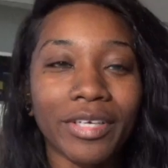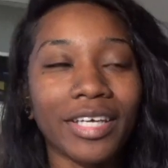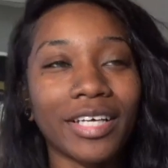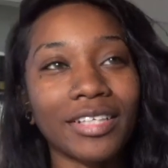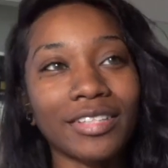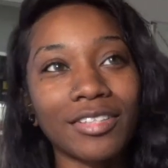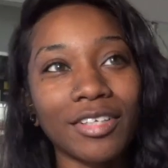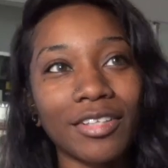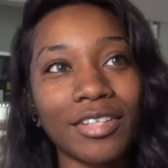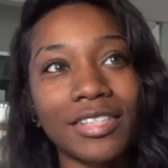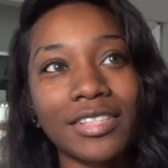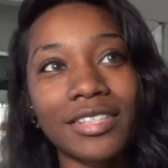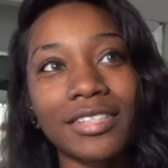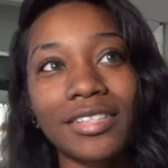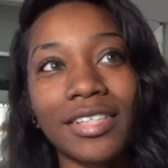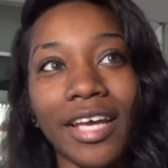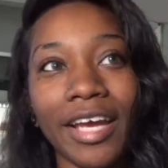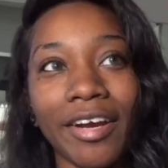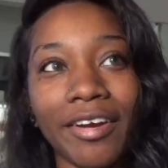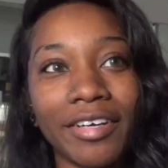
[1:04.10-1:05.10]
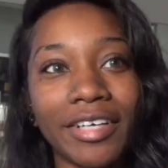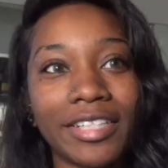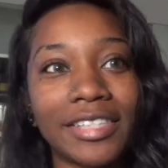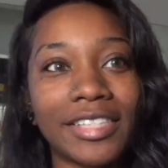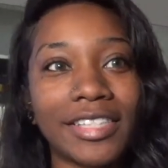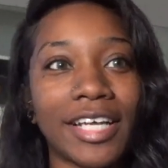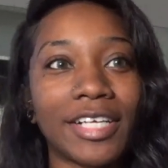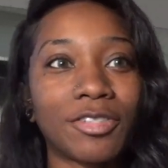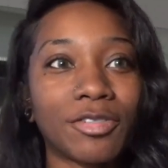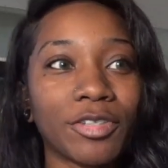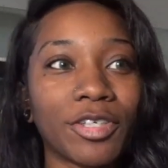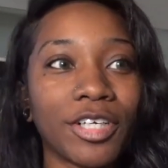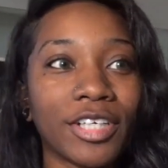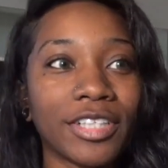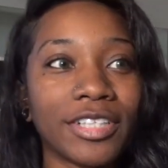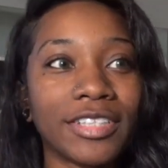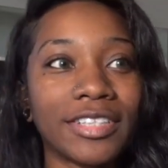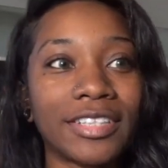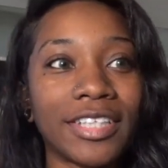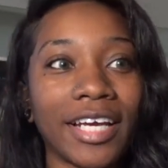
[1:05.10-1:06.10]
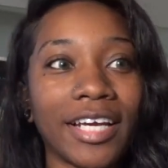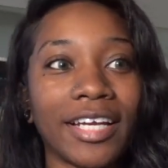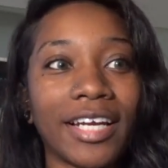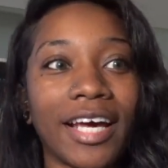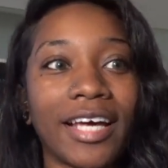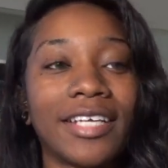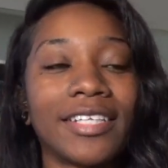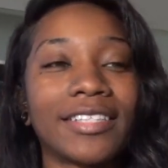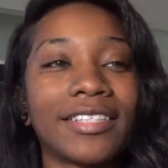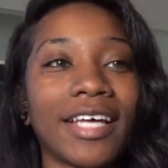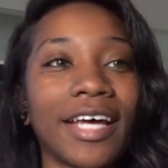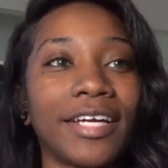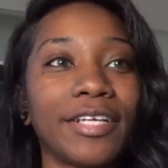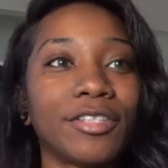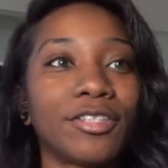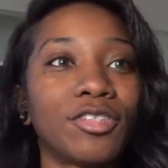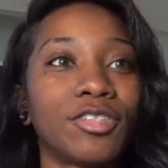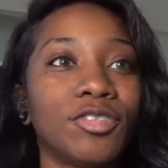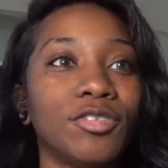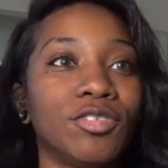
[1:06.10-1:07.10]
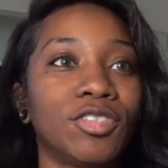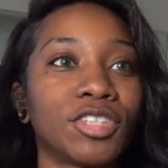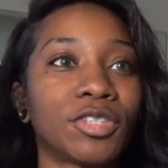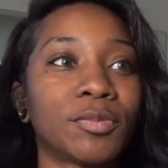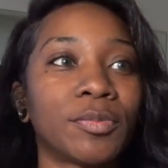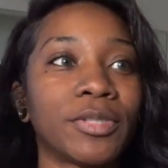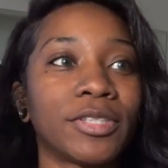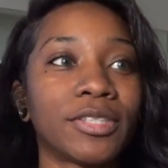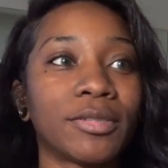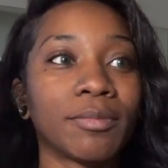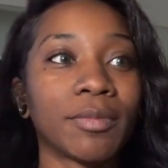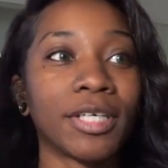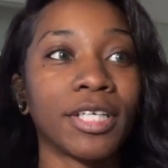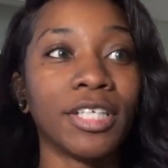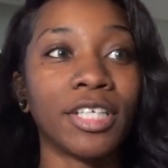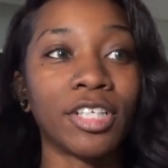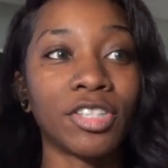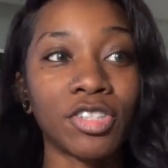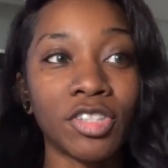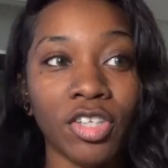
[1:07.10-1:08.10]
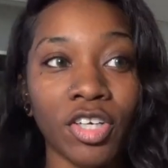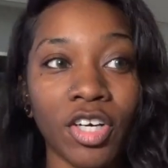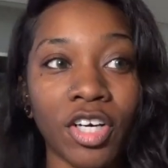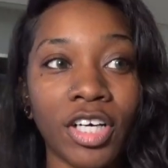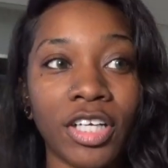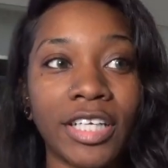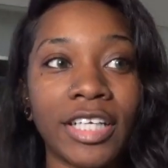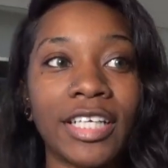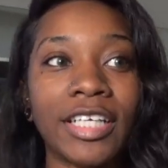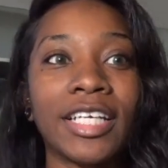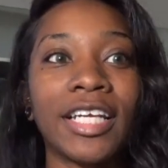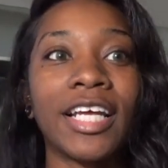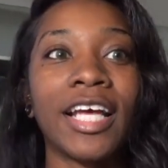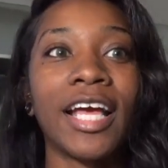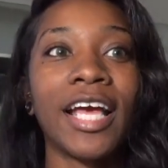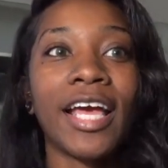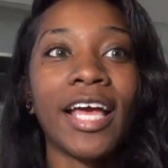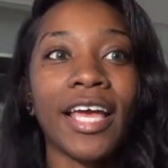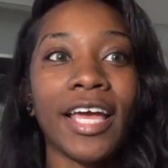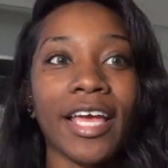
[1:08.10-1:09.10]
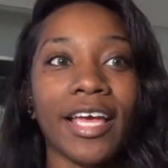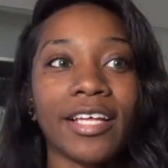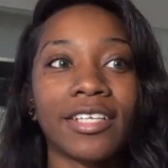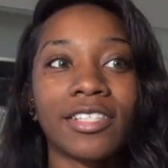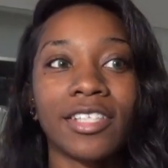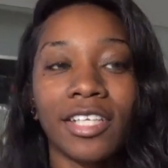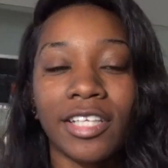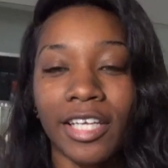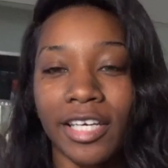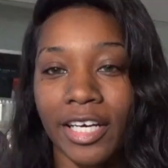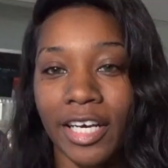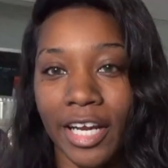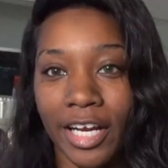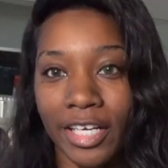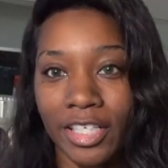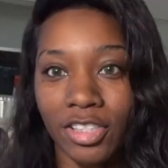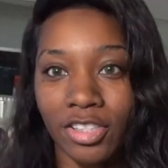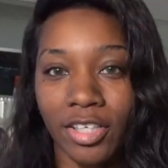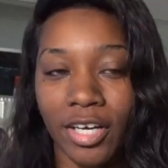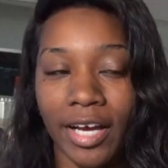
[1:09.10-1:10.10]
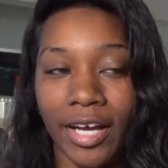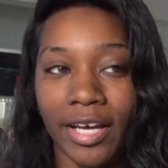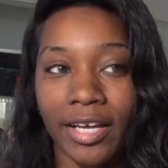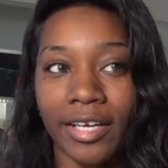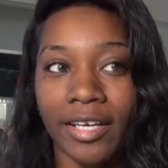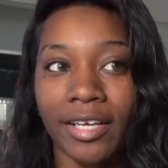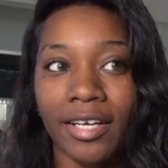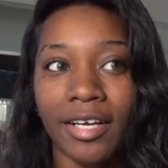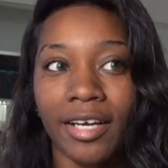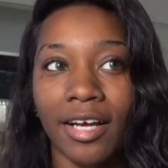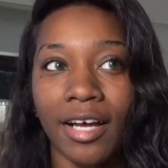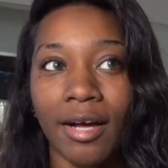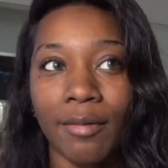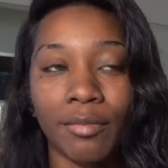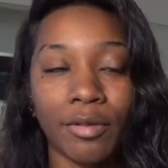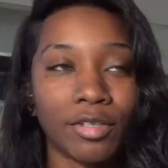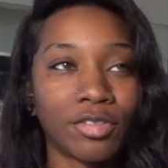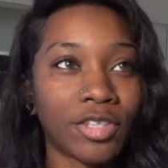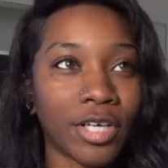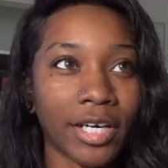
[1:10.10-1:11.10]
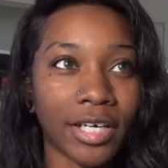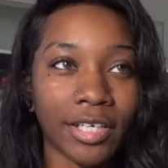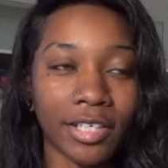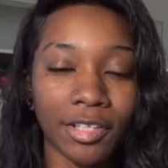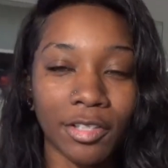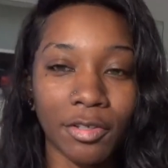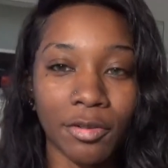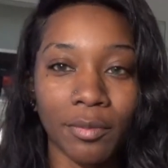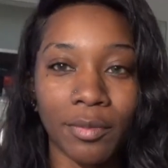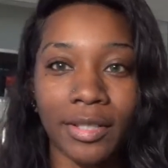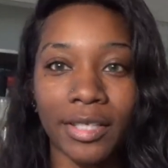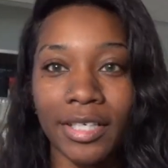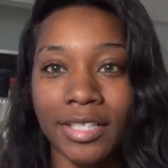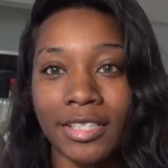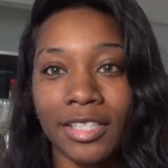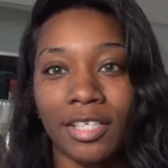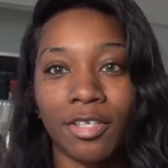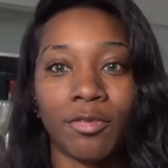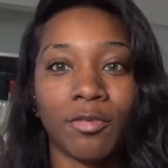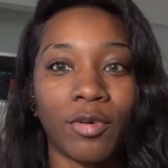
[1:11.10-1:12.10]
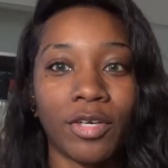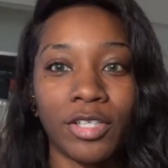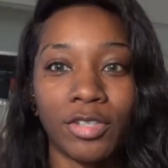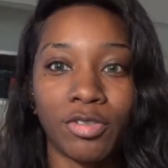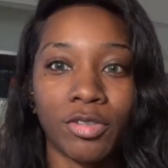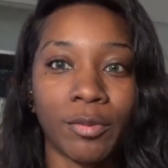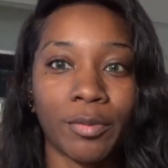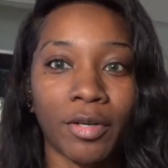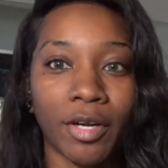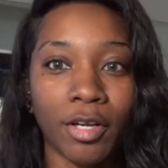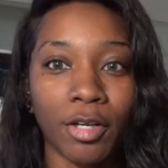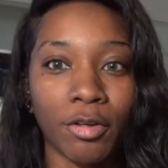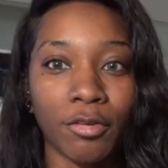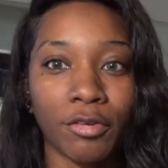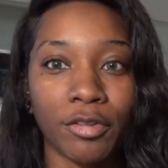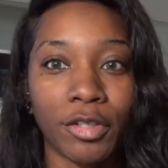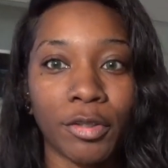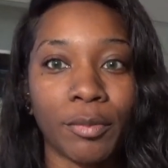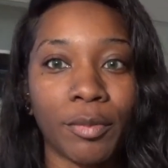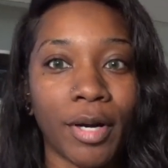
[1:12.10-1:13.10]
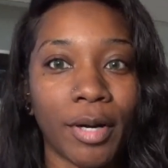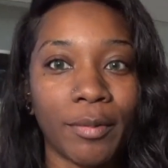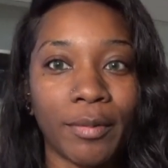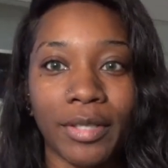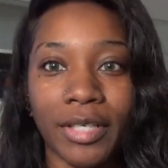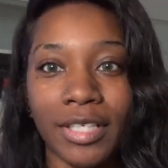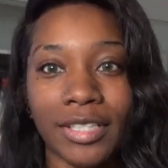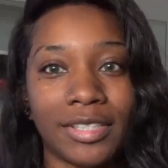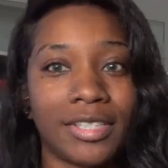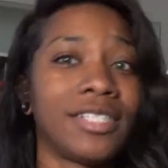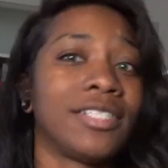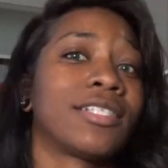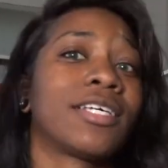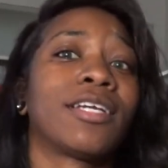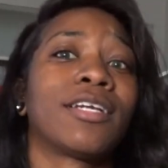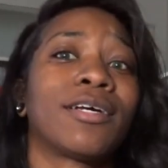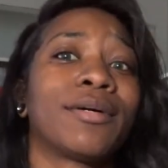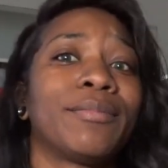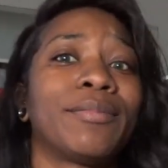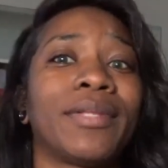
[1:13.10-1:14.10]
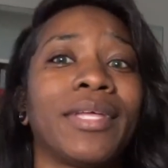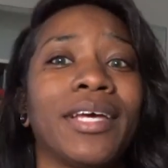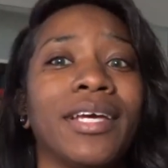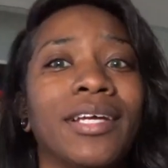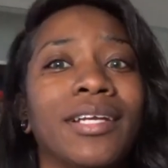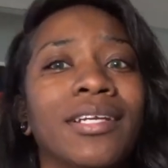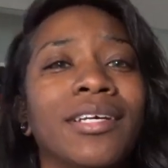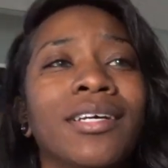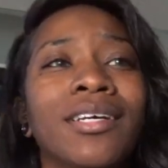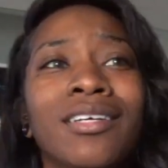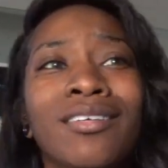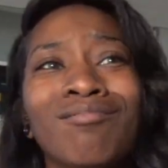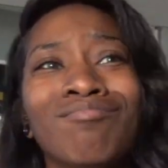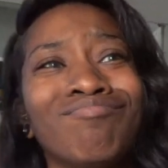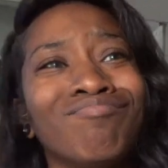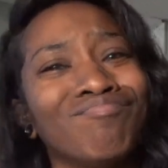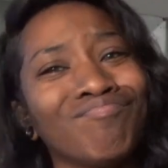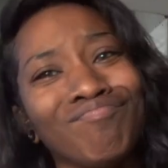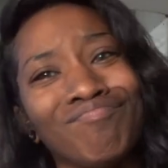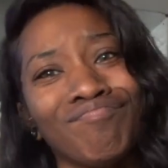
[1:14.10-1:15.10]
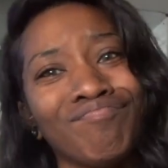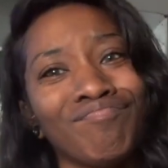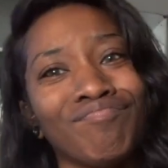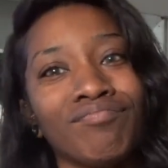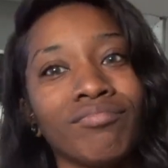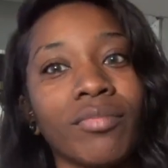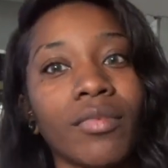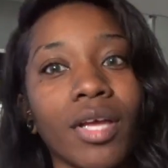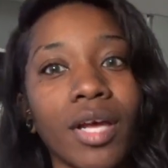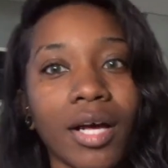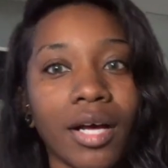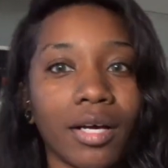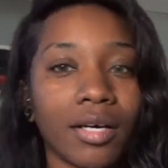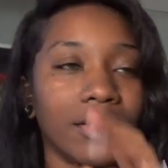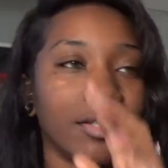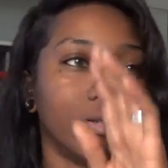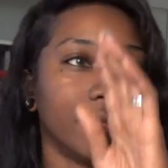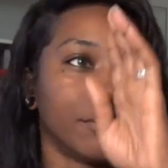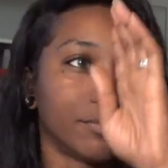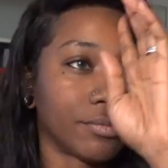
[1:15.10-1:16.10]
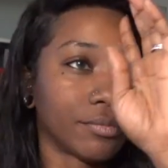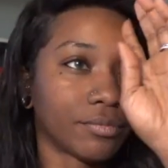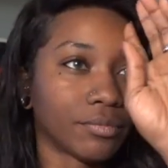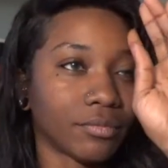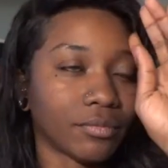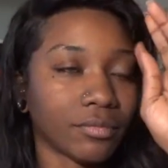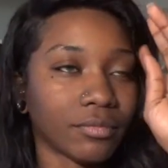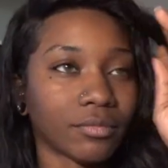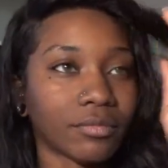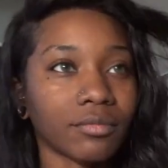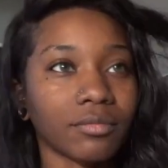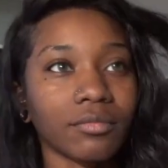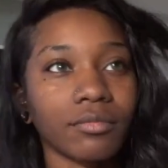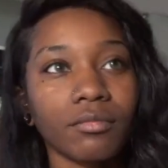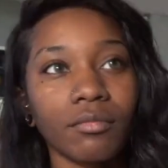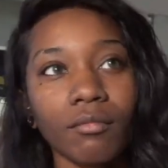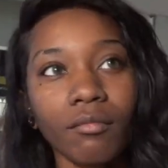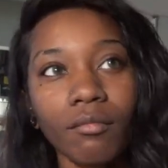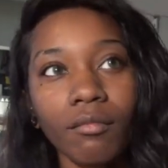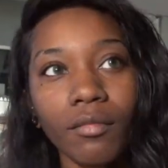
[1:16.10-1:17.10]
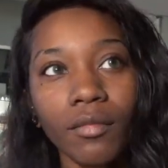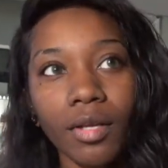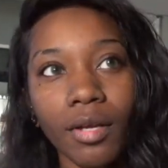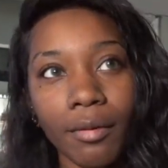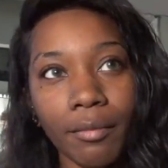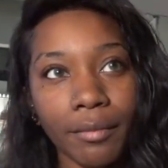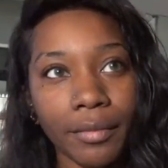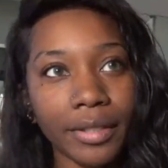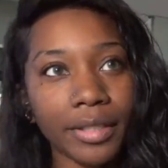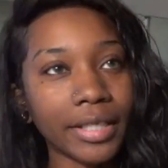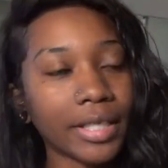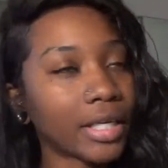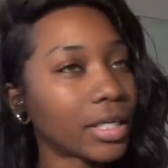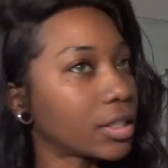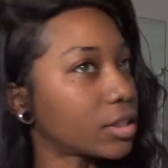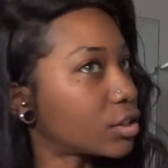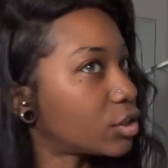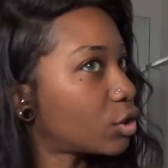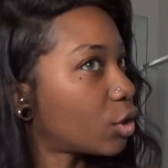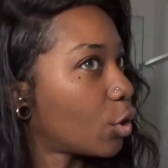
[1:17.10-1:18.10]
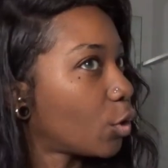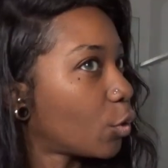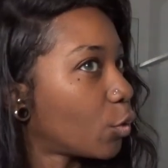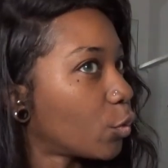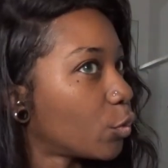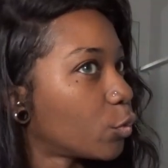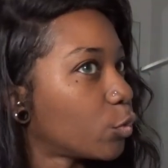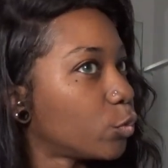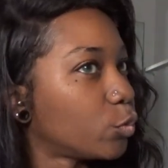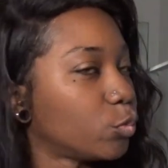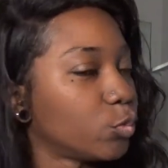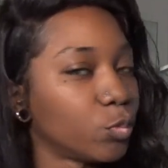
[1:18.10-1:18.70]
yeah, so this is the hair in its natural curly state. I decided to just put some conditioner on it and to let it air dry. I blow dried it a little bit because I didn't want it dripping all over the apartment because he's going to complain. Um, but yeah, so